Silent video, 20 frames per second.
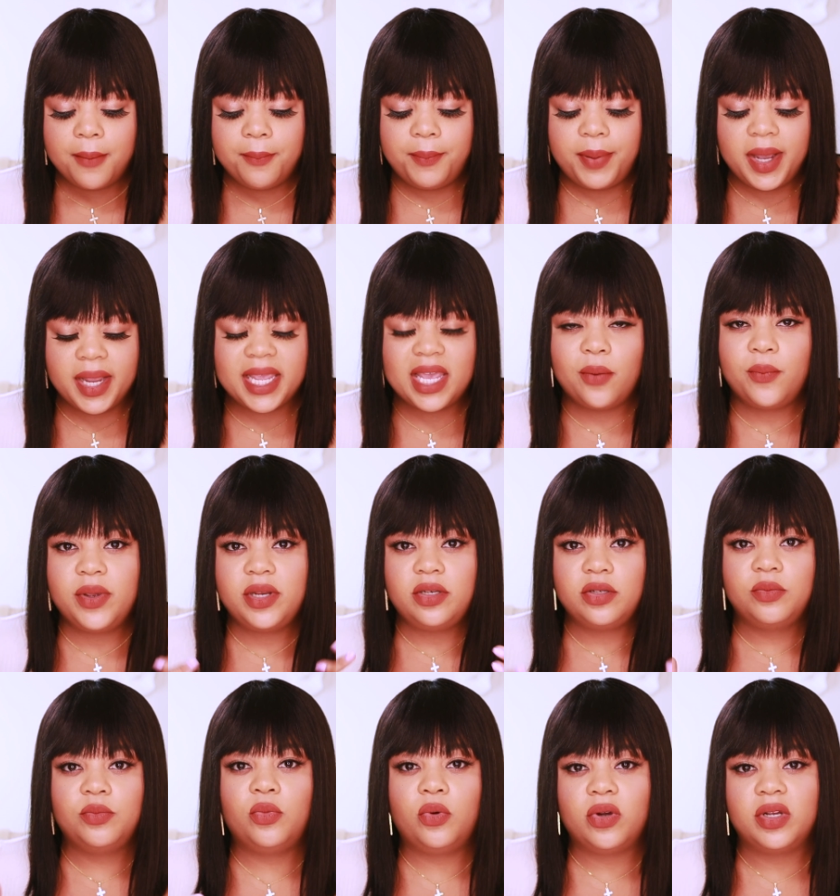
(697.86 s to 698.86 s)
But can we do
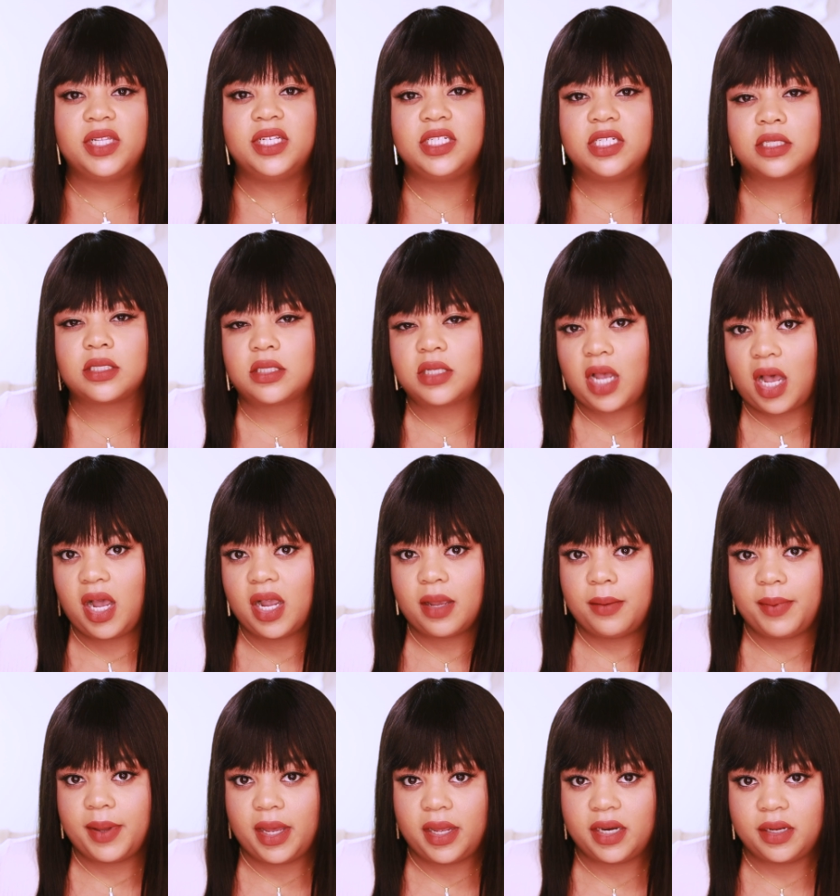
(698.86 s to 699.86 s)
more than just talk
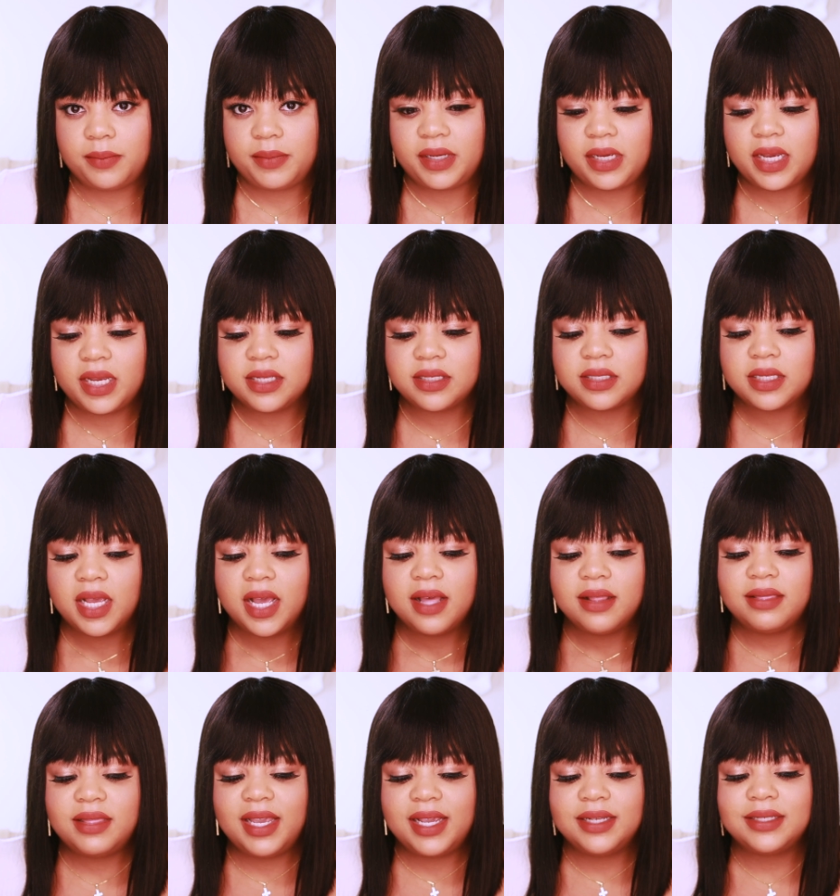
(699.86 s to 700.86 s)
about it? Because
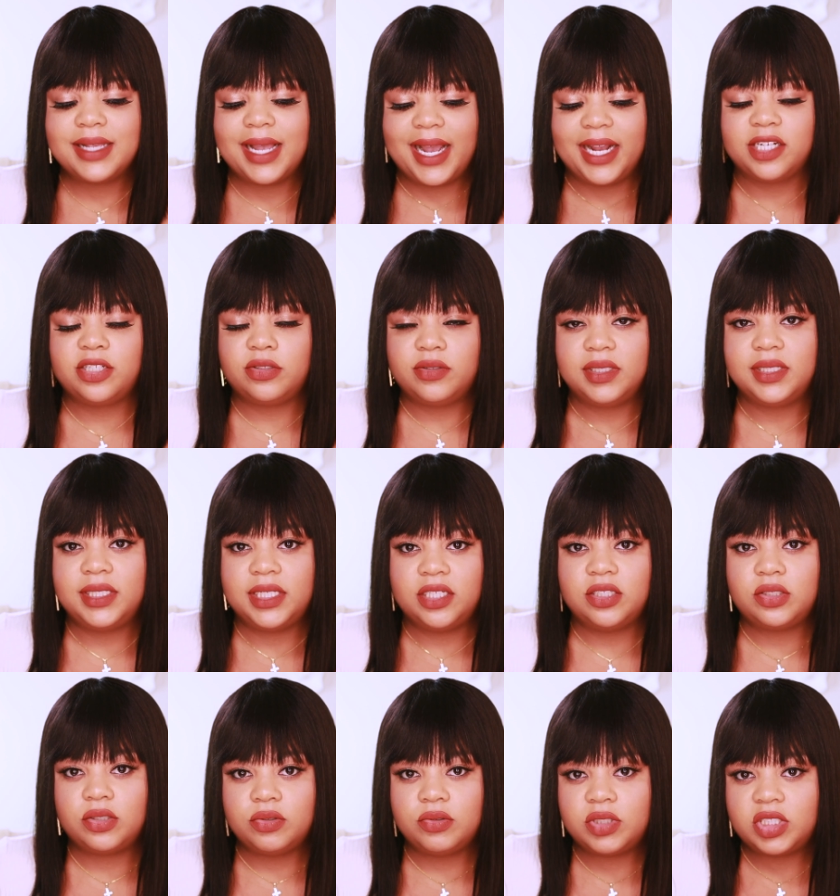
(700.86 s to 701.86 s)
things actually need
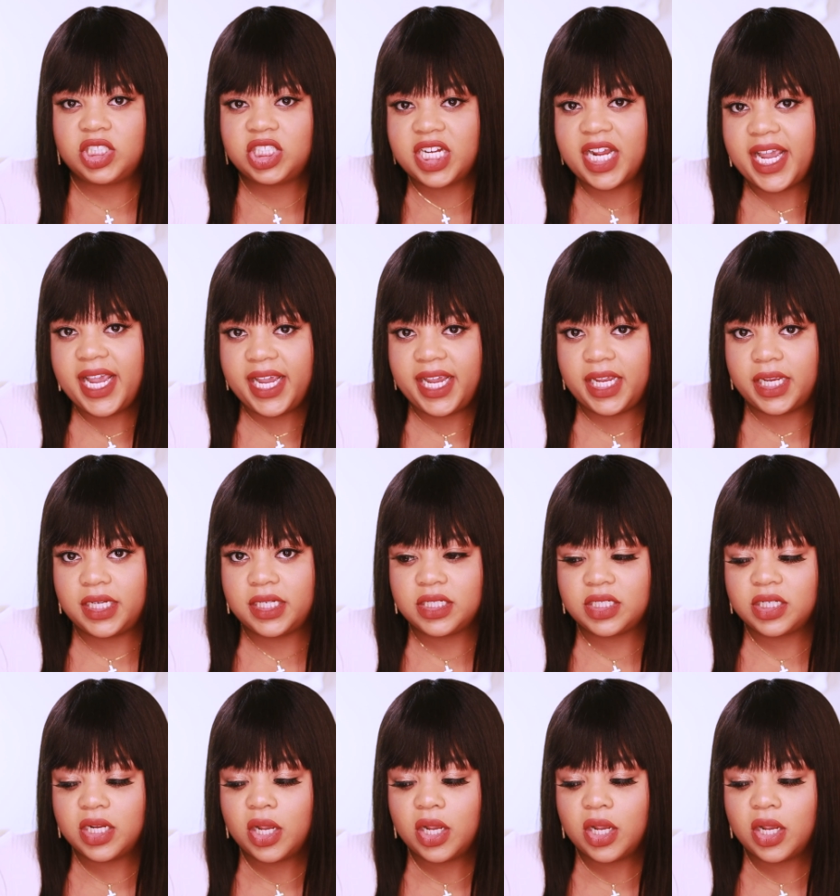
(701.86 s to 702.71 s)
to change.